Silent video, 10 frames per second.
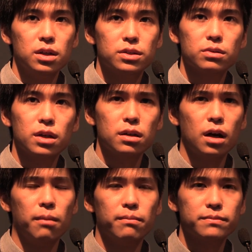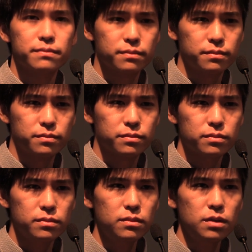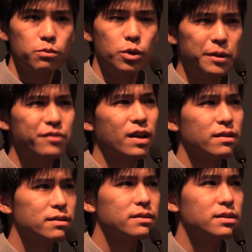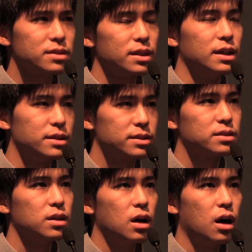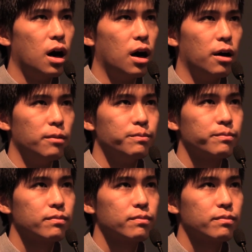So that um, we believe that this is um,